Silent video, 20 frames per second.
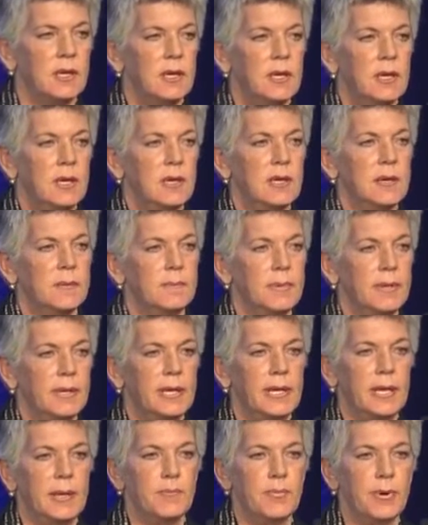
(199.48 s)

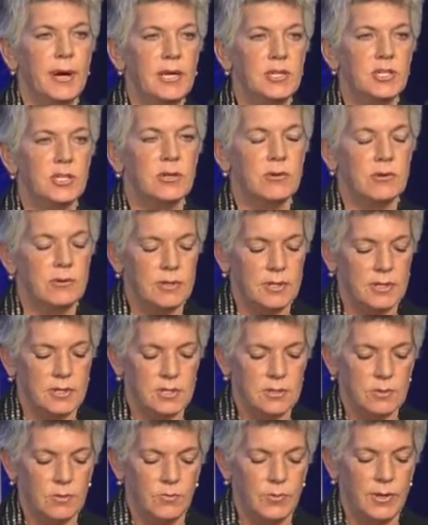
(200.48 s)
completely practical,
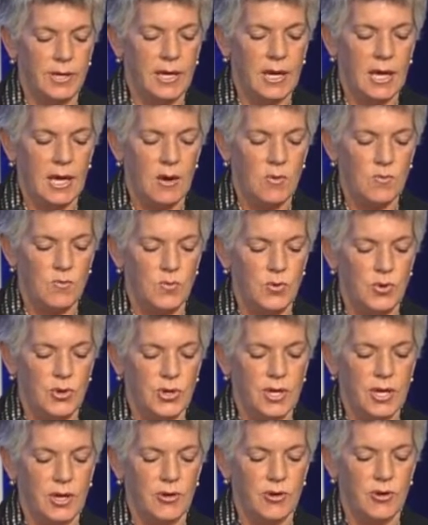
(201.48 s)
that we are
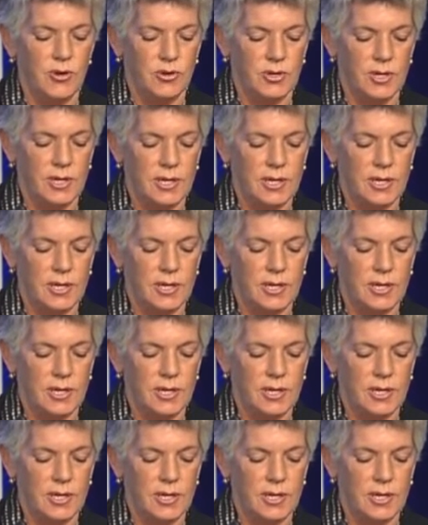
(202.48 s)
working on,